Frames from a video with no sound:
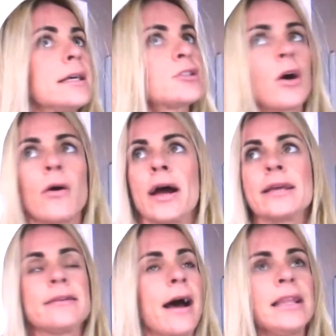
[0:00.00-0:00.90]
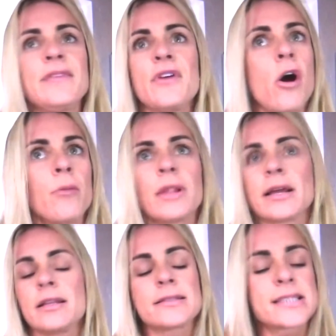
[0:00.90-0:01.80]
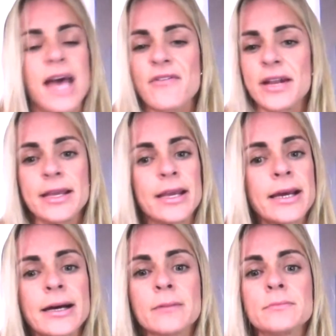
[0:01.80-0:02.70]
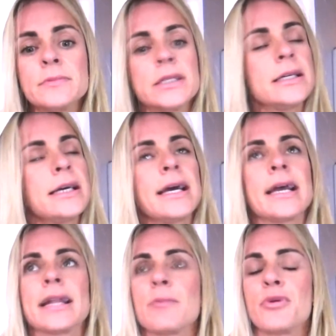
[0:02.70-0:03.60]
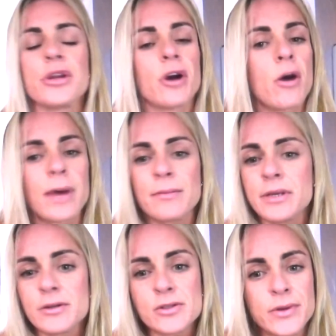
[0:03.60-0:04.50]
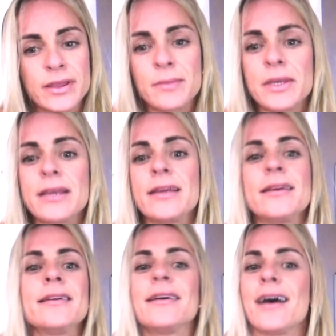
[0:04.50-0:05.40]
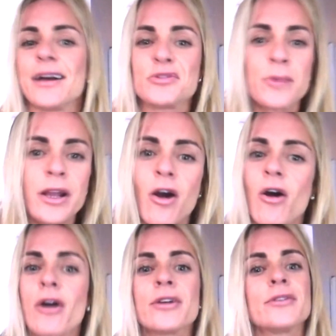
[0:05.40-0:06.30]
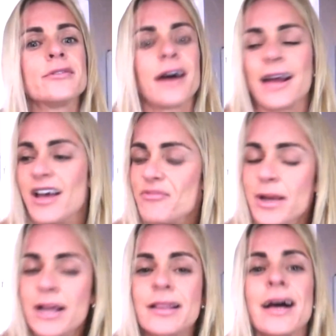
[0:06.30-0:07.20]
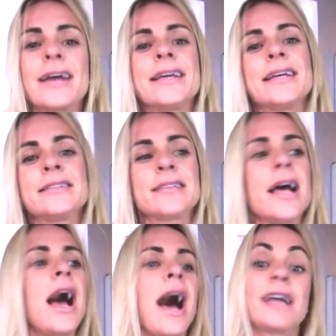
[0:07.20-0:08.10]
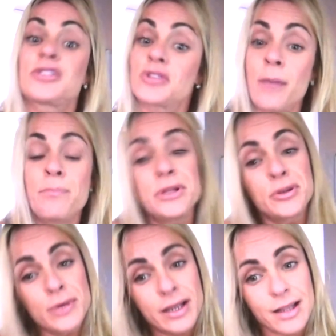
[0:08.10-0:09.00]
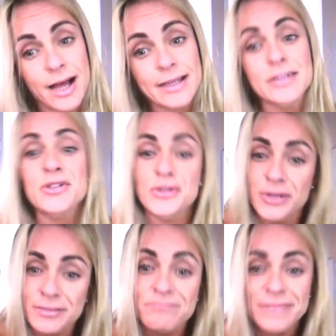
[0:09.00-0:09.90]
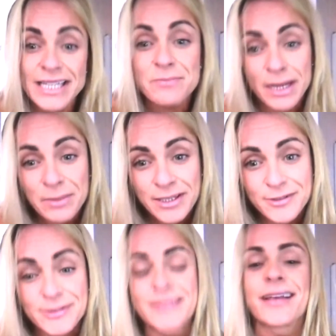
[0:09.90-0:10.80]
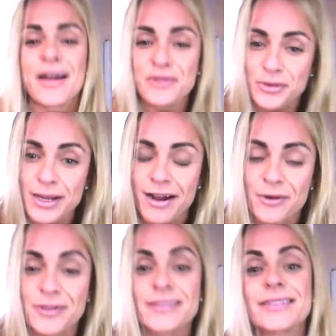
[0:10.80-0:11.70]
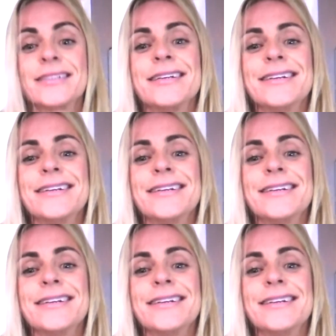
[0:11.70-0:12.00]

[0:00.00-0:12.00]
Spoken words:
So I leave home like 7 a.m. and I bring all my meals with me. I do my cardio, I have my clients. I stop between clients to eat my meals every 3 hours.